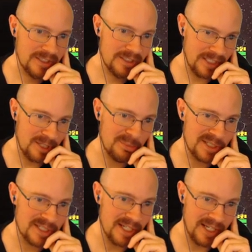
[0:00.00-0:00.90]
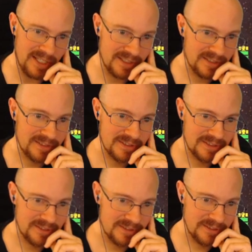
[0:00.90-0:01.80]
Now please die.
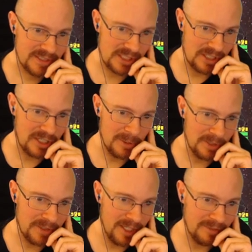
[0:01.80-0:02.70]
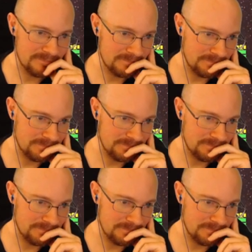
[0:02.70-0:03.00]
Sorry about that.